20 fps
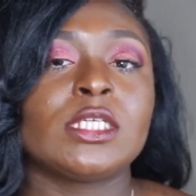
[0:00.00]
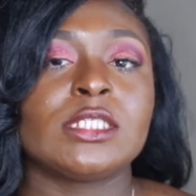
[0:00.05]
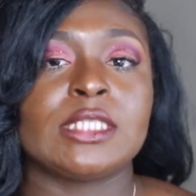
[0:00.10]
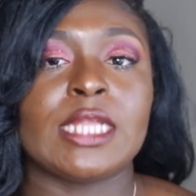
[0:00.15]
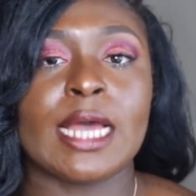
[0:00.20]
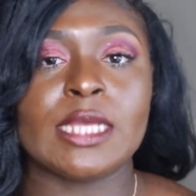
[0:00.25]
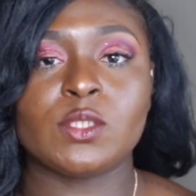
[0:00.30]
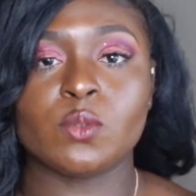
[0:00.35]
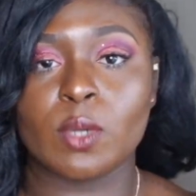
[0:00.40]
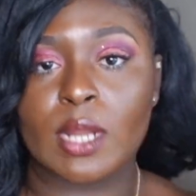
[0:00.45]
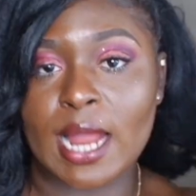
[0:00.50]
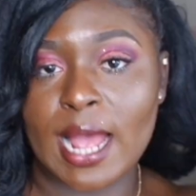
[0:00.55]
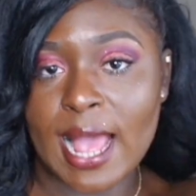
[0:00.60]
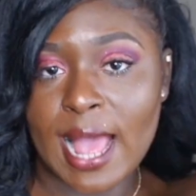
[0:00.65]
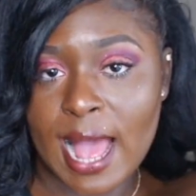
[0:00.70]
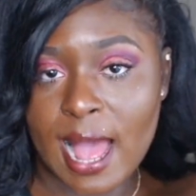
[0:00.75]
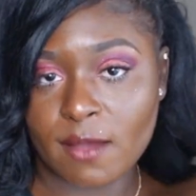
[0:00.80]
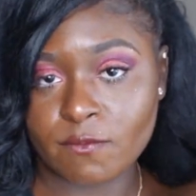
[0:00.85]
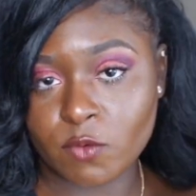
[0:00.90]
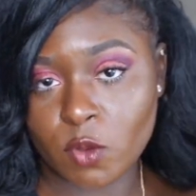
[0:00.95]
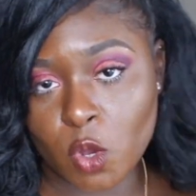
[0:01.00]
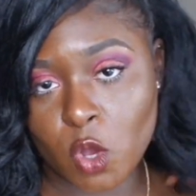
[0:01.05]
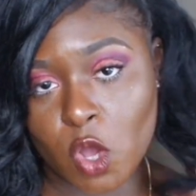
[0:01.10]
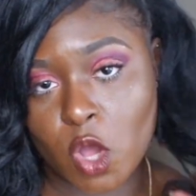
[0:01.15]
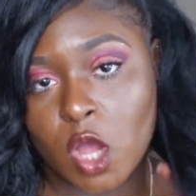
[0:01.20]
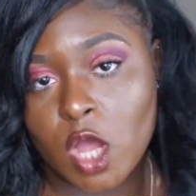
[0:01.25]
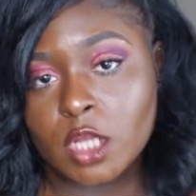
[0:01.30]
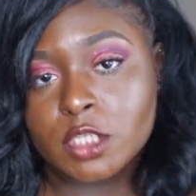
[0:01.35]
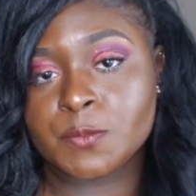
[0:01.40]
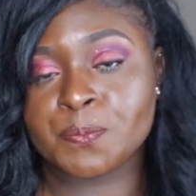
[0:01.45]
That's what I
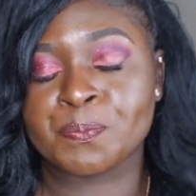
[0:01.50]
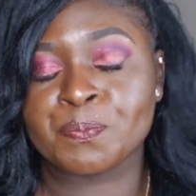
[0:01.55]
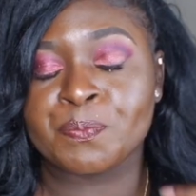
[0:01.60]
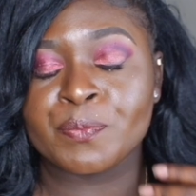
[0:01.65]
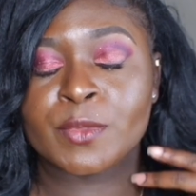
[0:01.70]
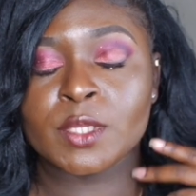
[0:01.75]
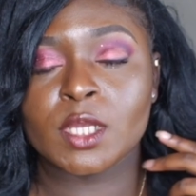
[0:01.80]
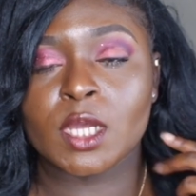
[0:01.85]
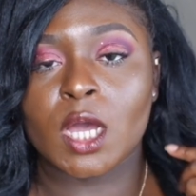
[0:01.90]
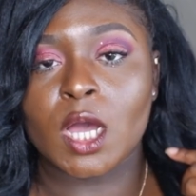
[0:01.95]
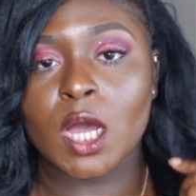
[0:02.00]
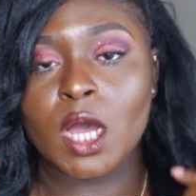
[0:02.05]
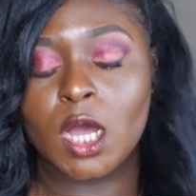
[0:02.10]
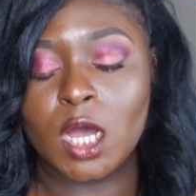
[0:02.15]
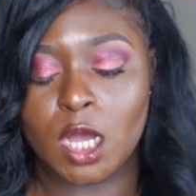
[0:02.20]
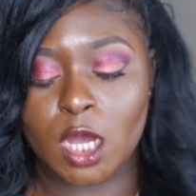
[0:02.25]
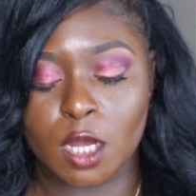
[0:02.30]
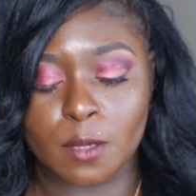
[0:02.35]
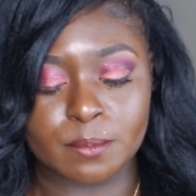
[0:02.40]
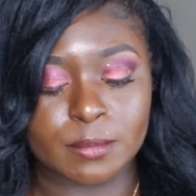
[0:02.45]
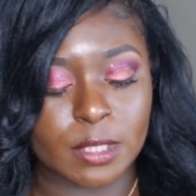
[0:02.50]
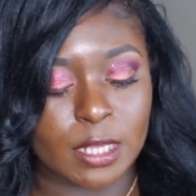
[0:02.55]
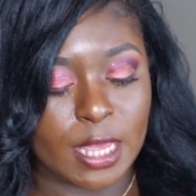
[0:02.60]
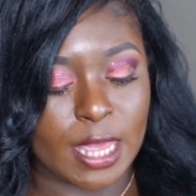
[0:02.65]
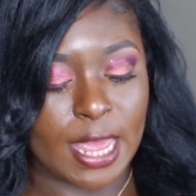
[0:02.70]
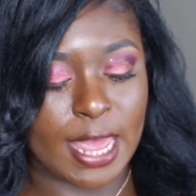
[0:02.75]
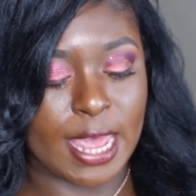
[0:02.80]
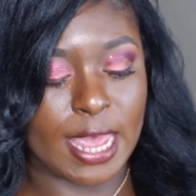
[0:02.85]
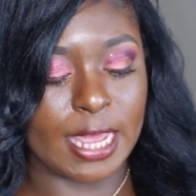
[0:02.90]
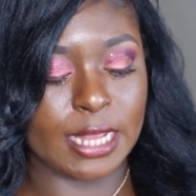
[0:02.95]
have on.
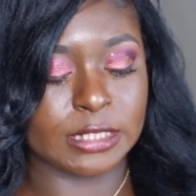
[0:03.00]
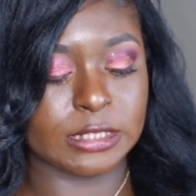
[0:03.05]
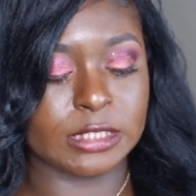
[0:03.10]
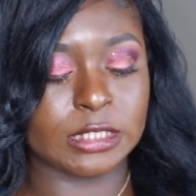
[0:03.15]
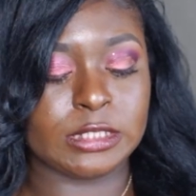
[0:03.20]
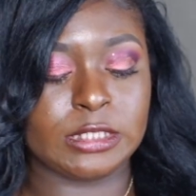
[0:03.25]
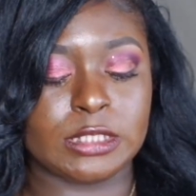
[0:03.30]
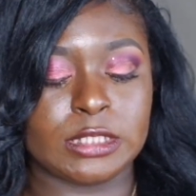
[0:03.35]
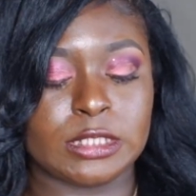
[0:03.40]
And this